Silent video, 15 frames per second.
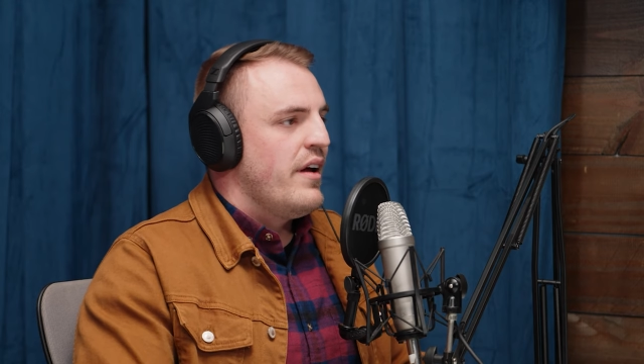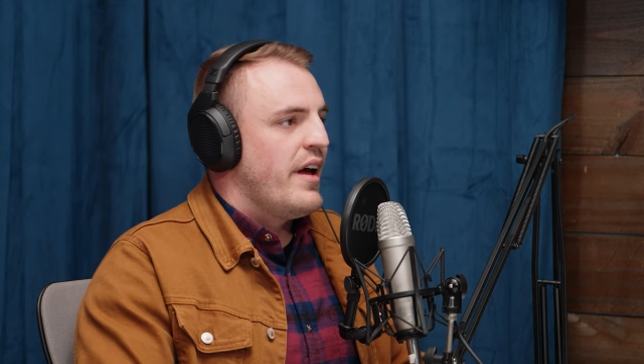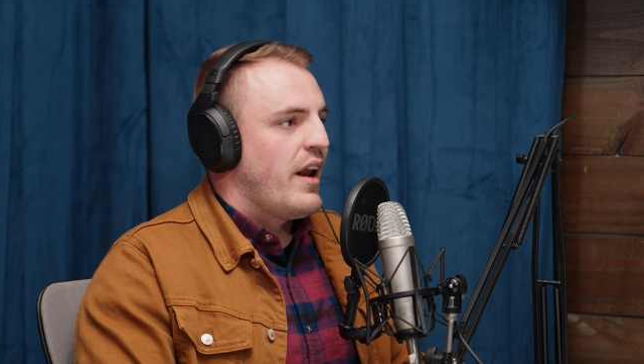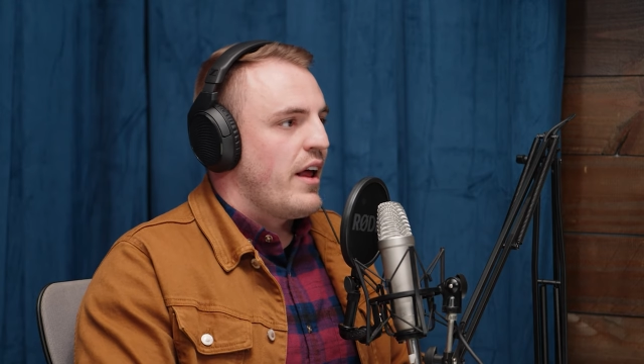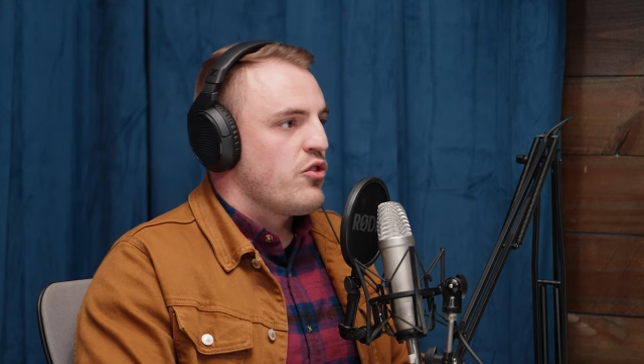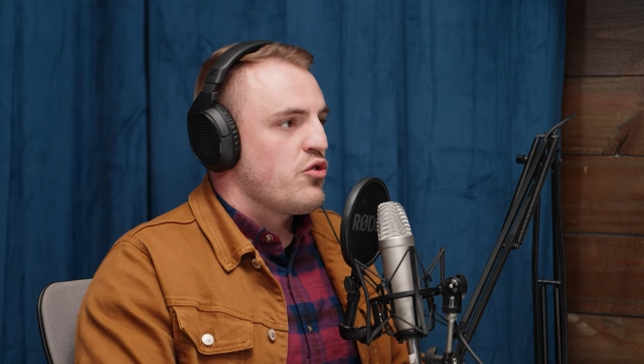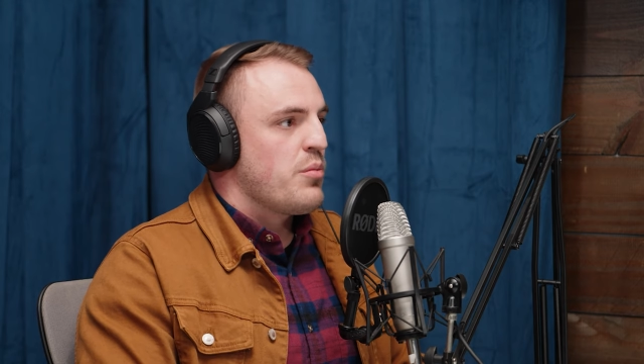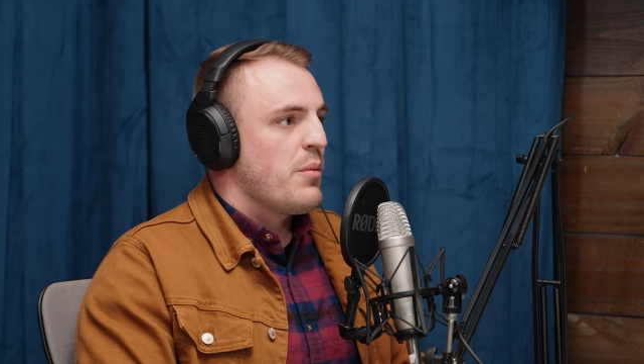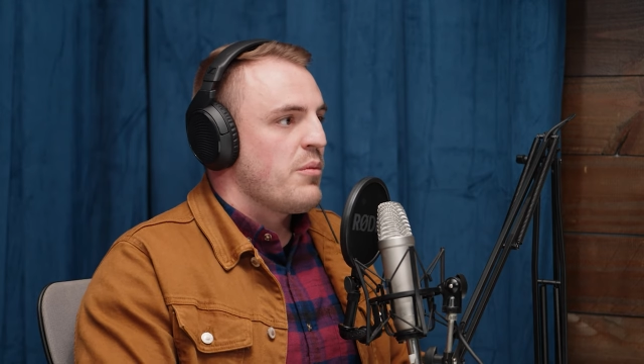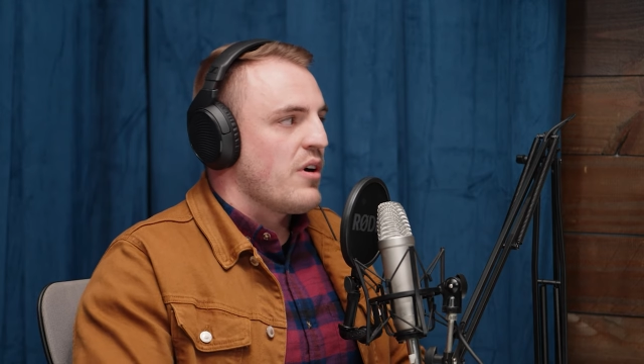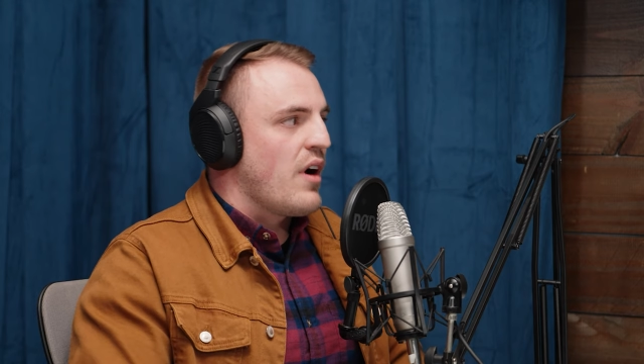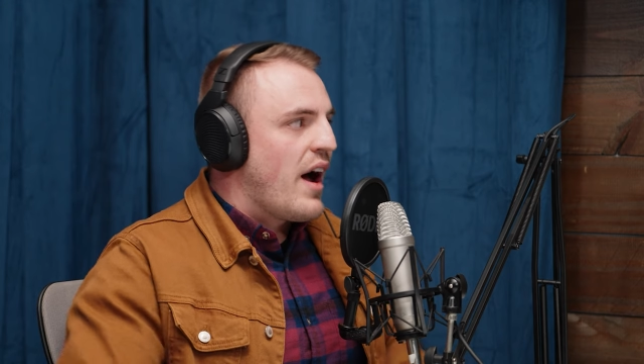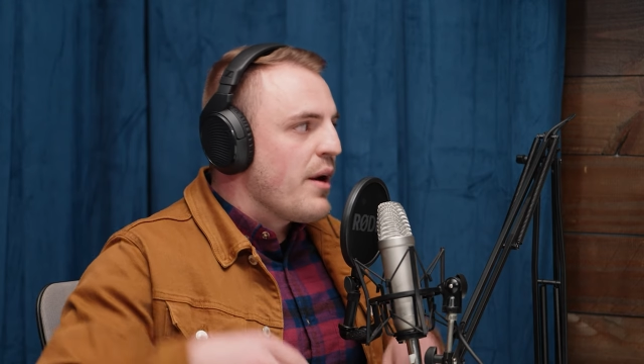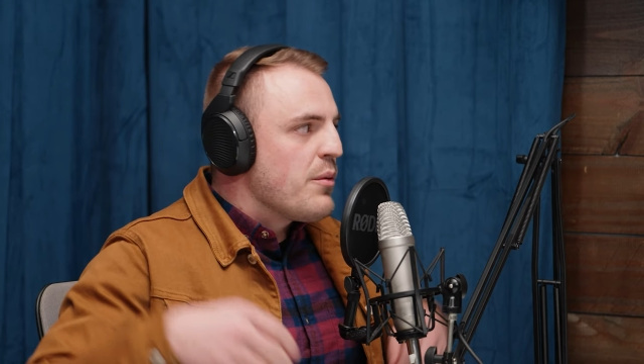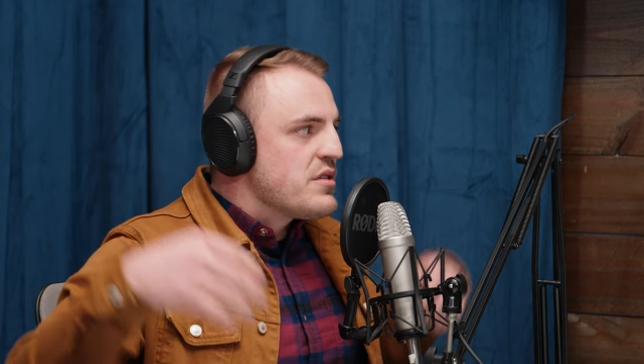And I just
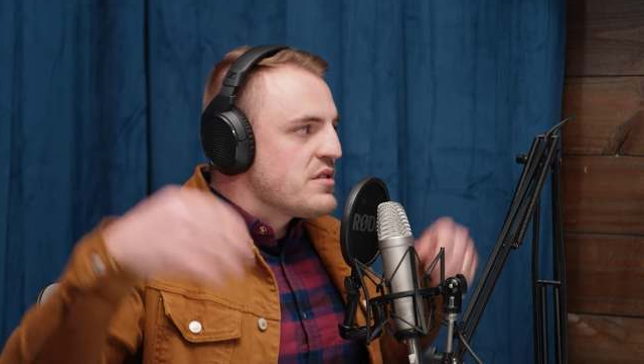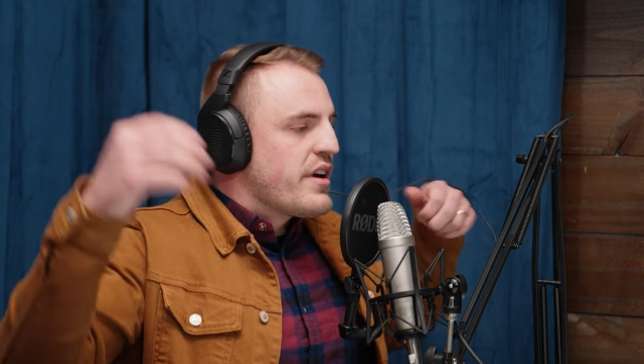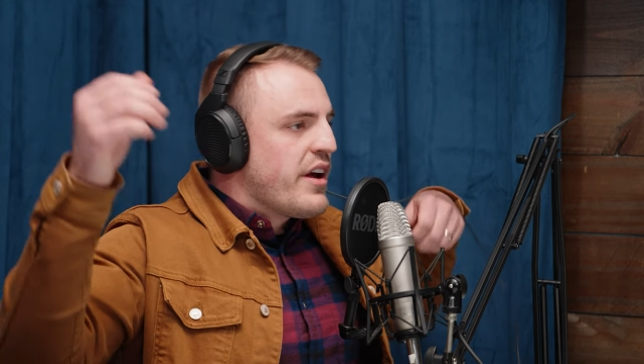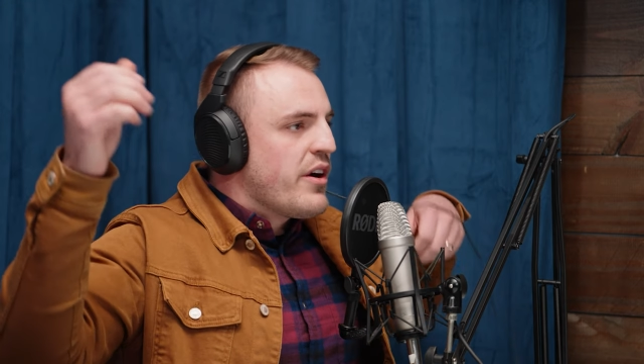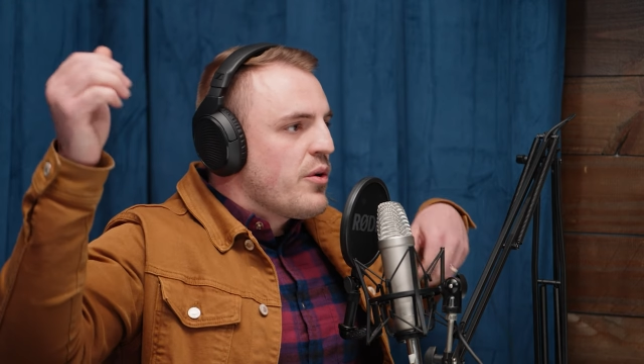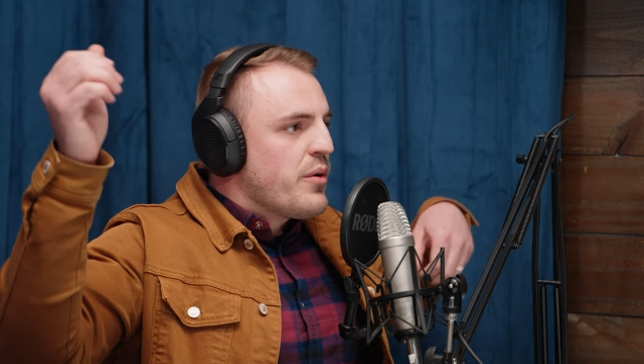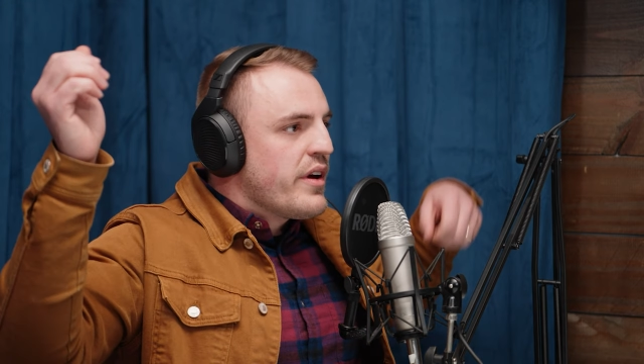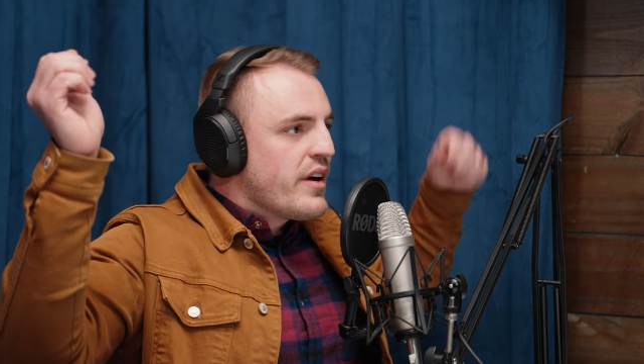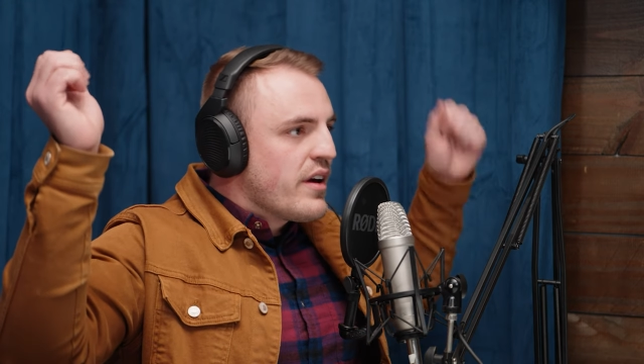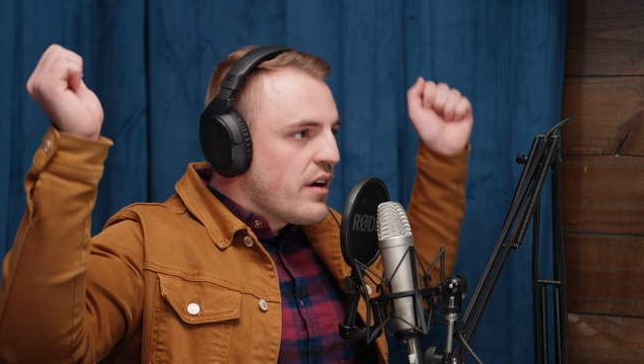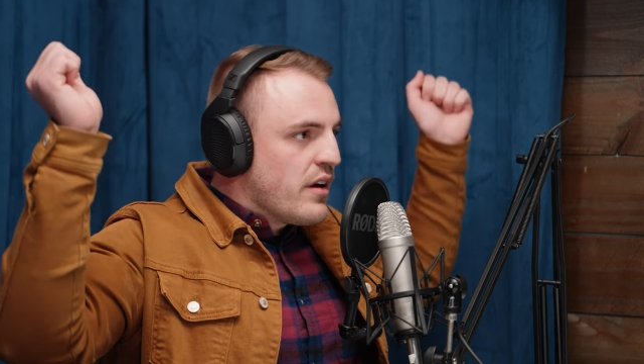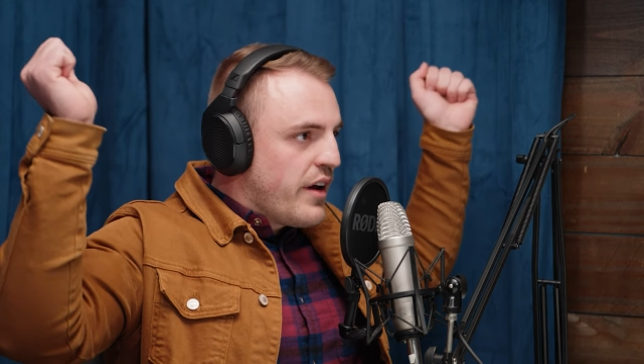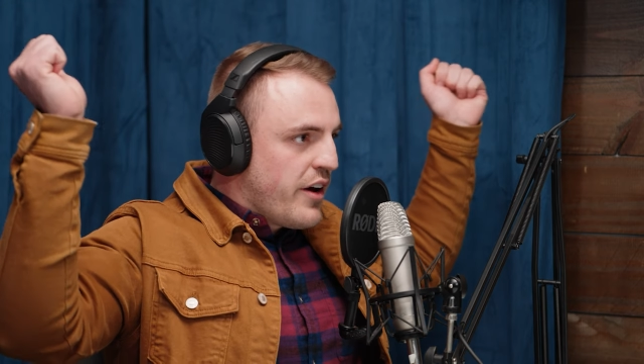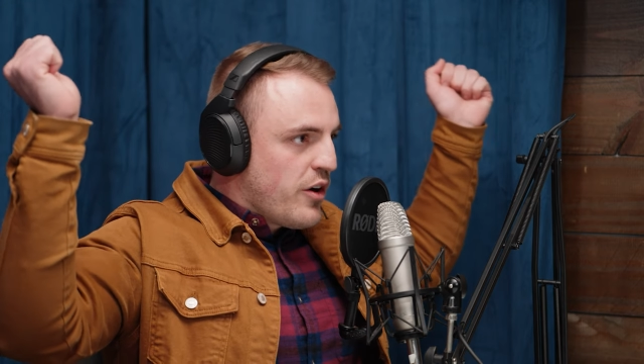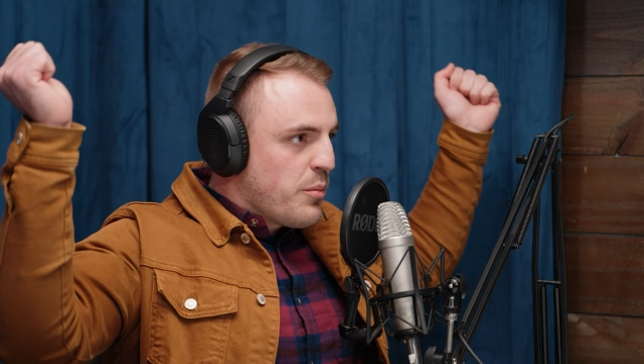remember I was carrying
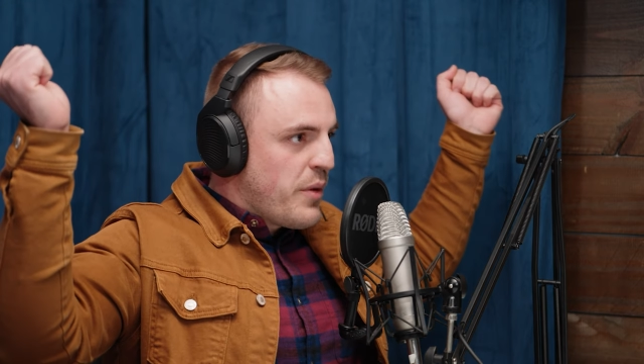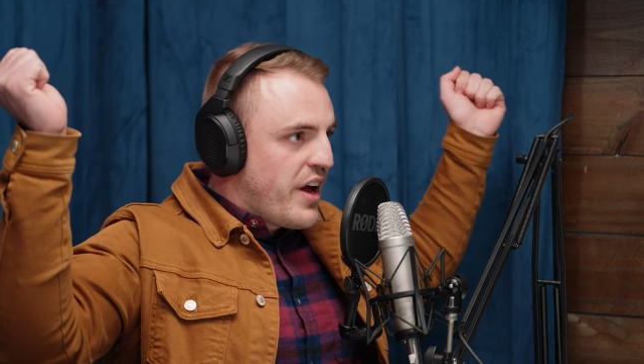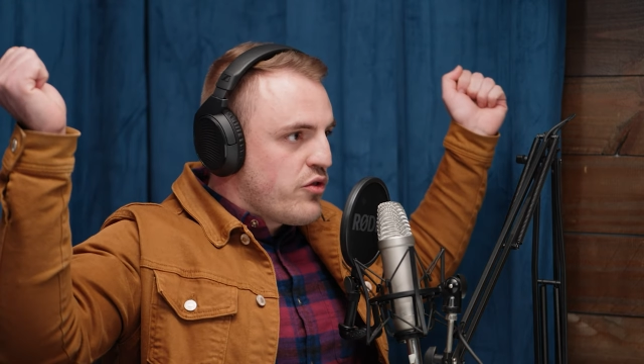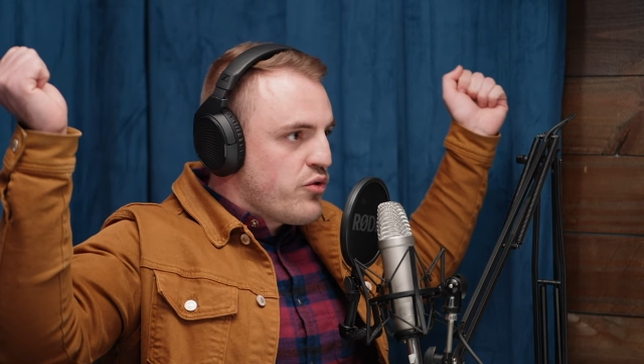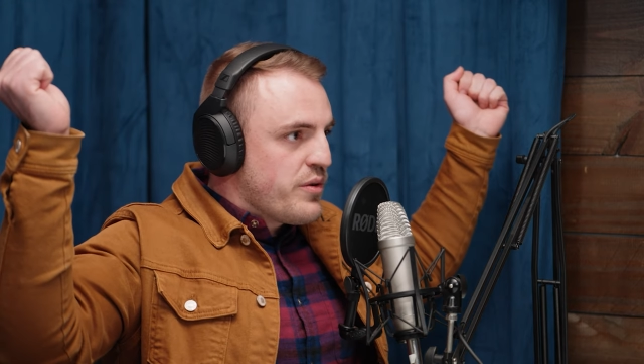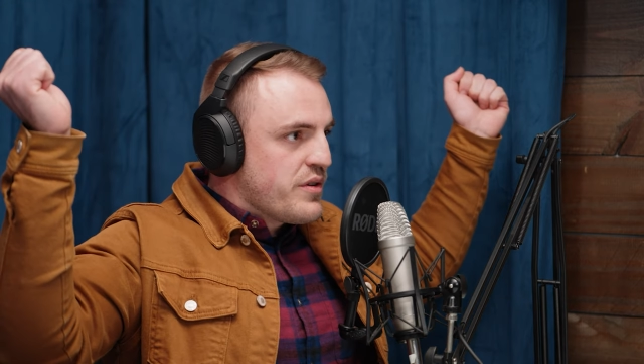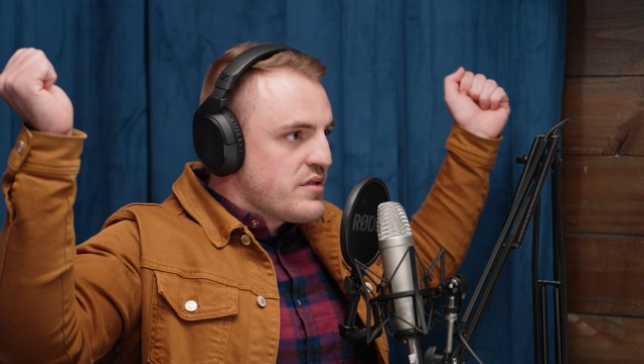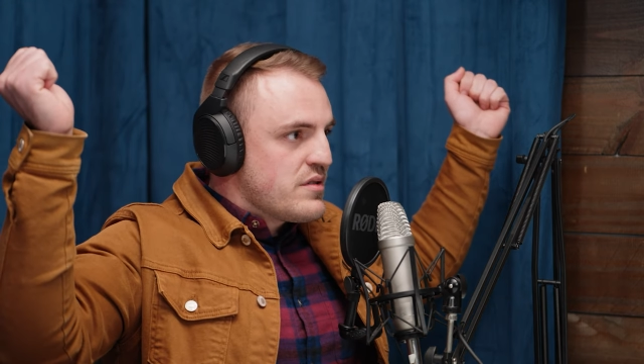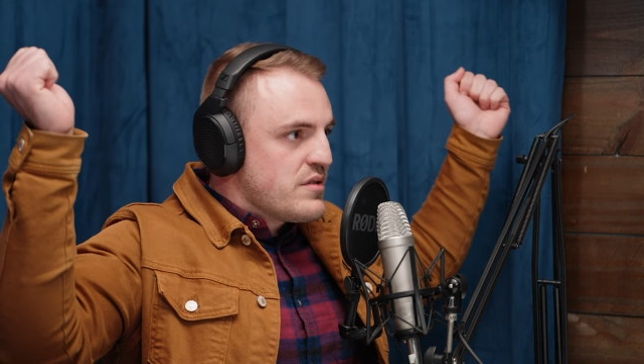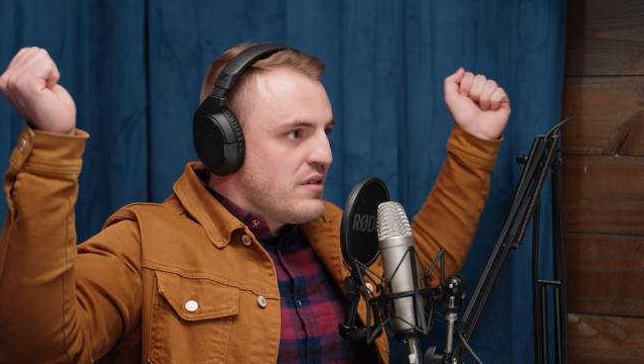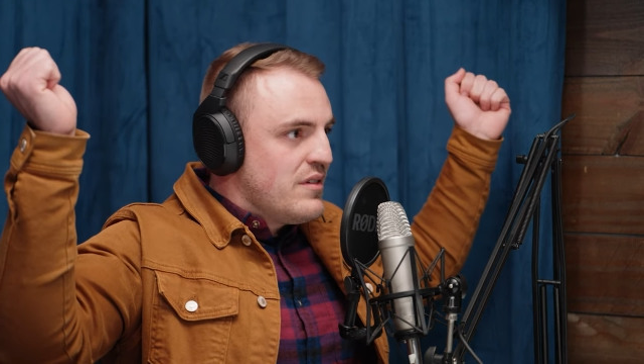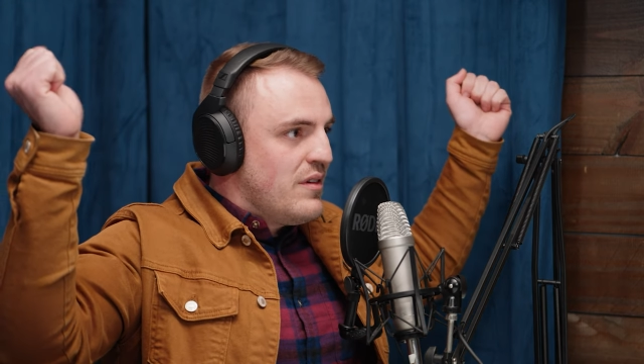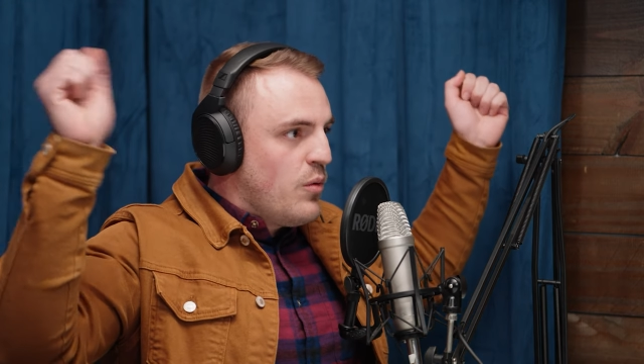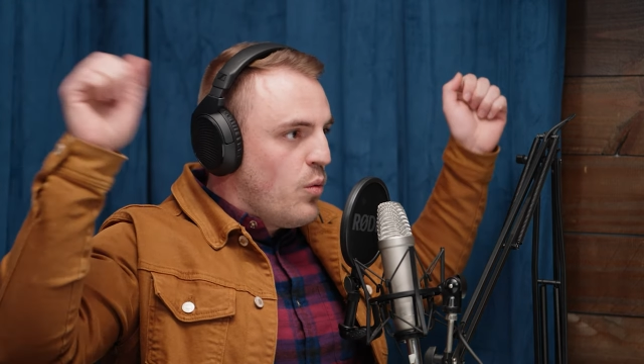an air mattress